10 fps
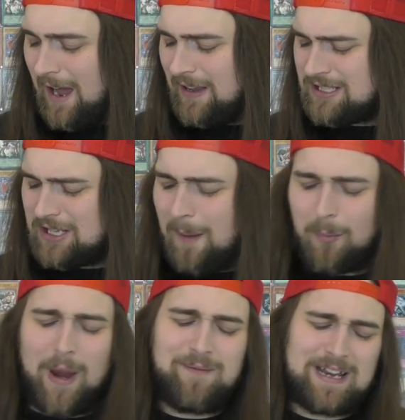uh, let's stop
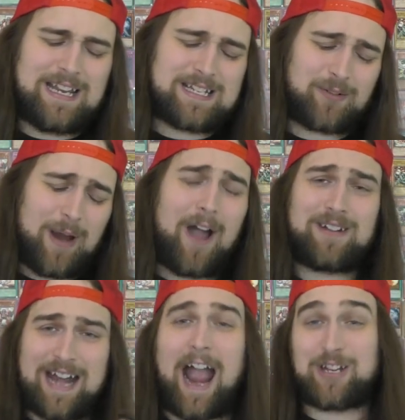waving these around
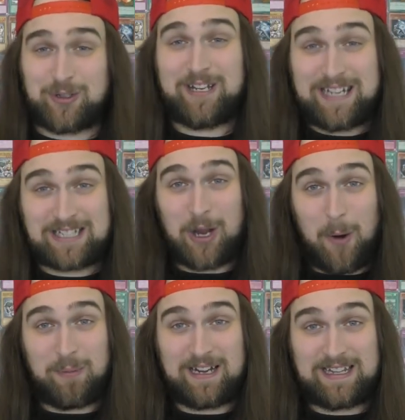and actually get to
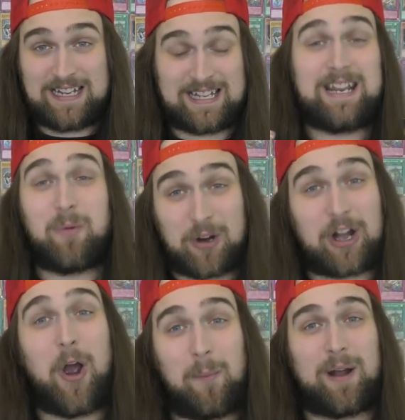opening these. And then we're
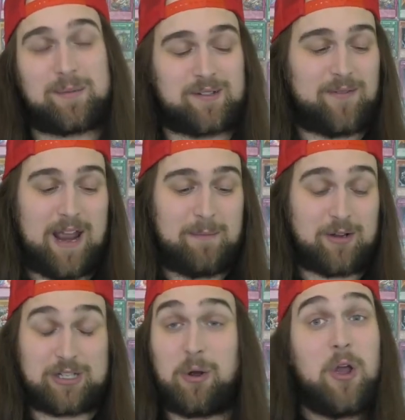gonna open up some fan
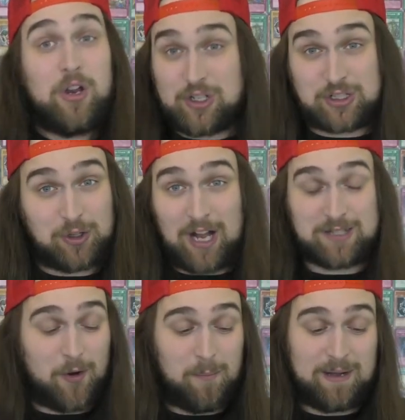mail. So just
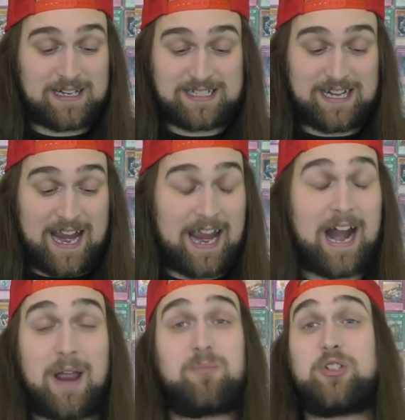lots of openings today, and
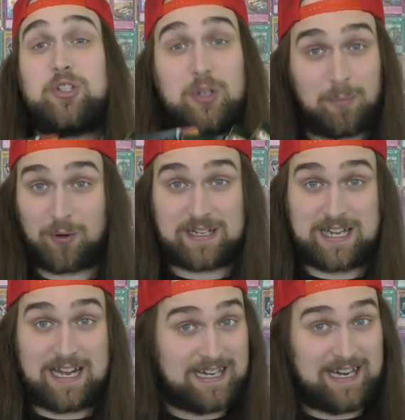I am super
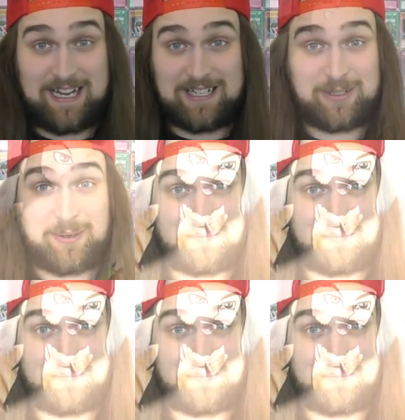excited to get into